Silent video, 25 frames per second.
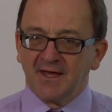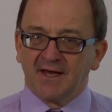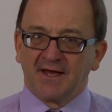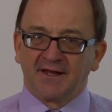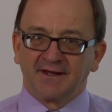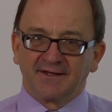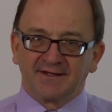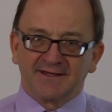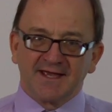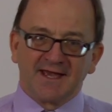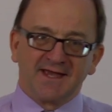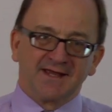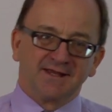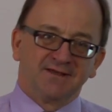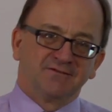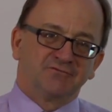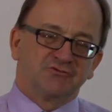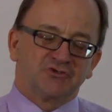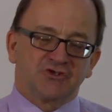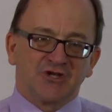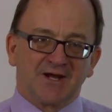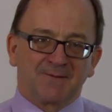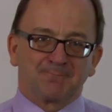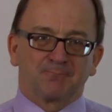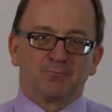And again,
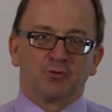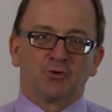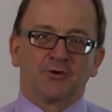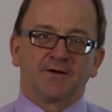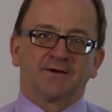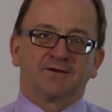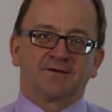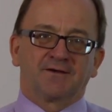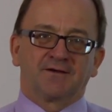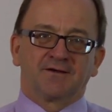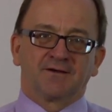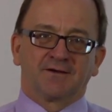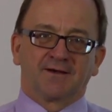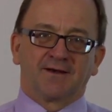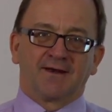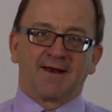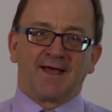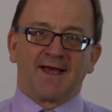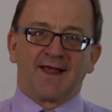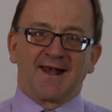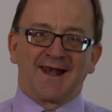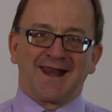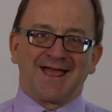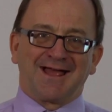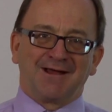Checkpoint can
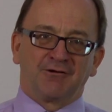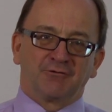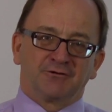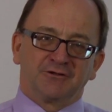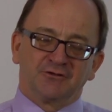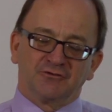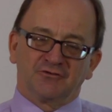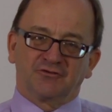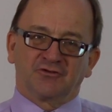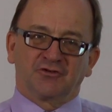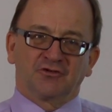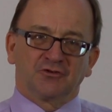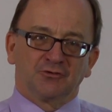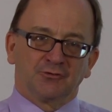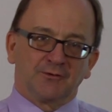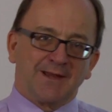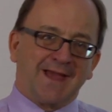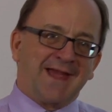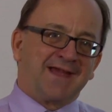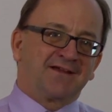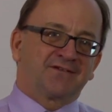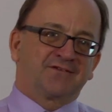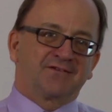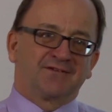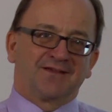allow you to
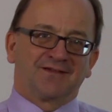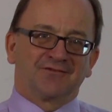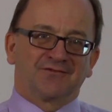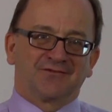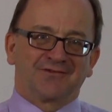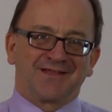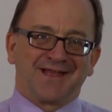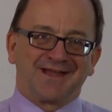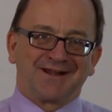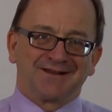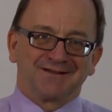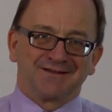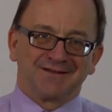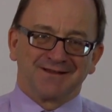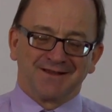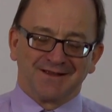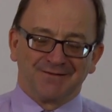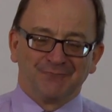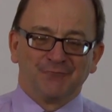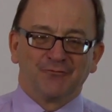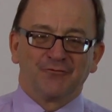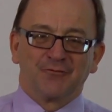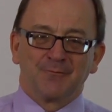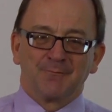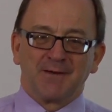access that
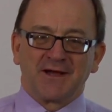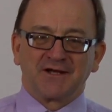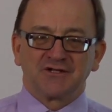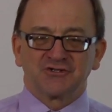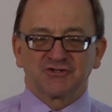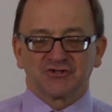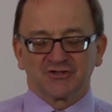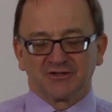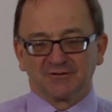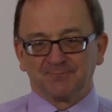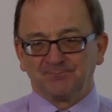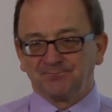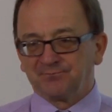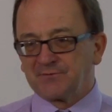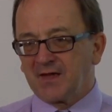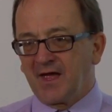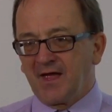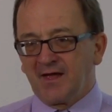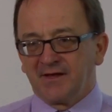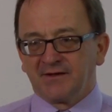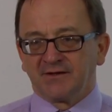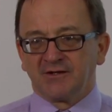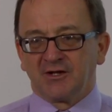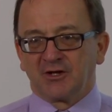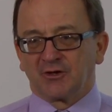information
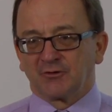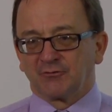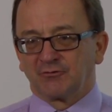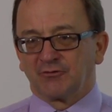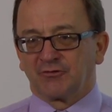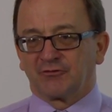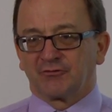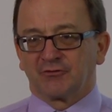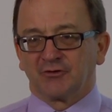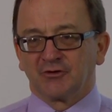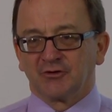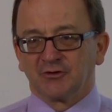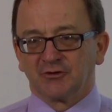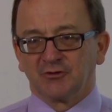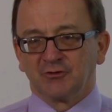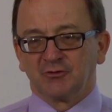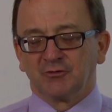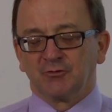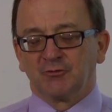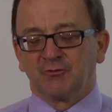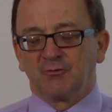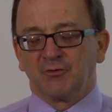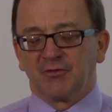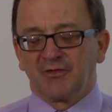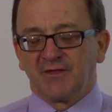you know,
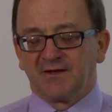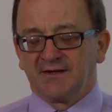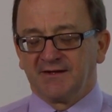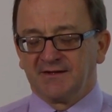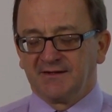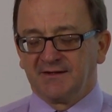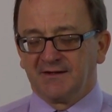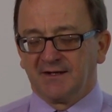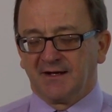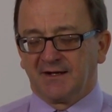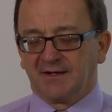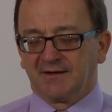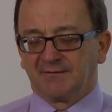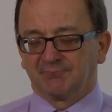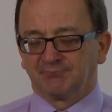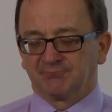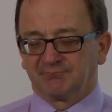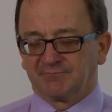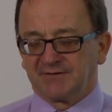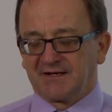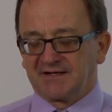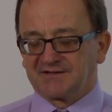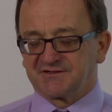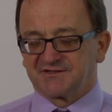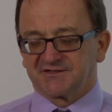through the uh,
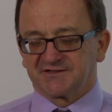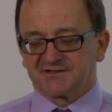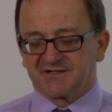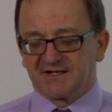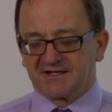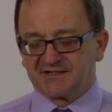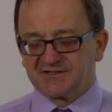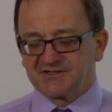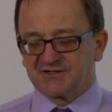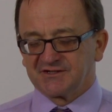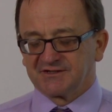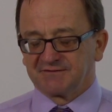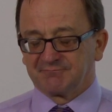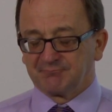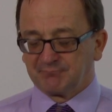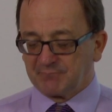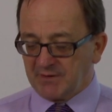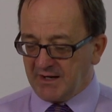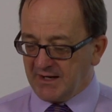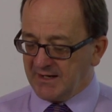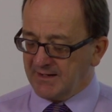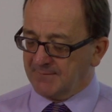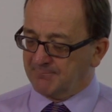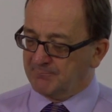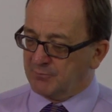legislation
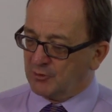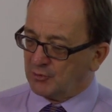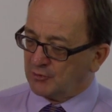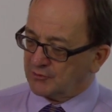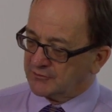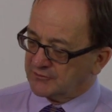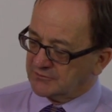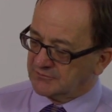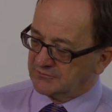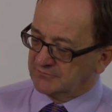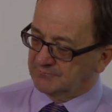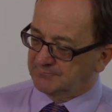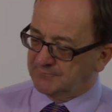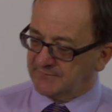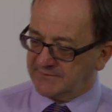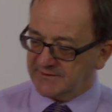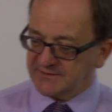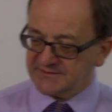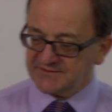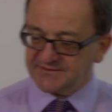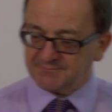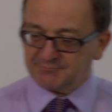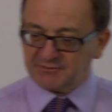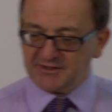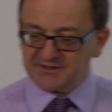uh, portal
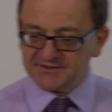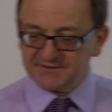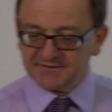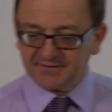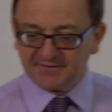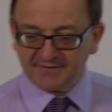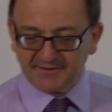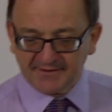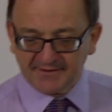that's present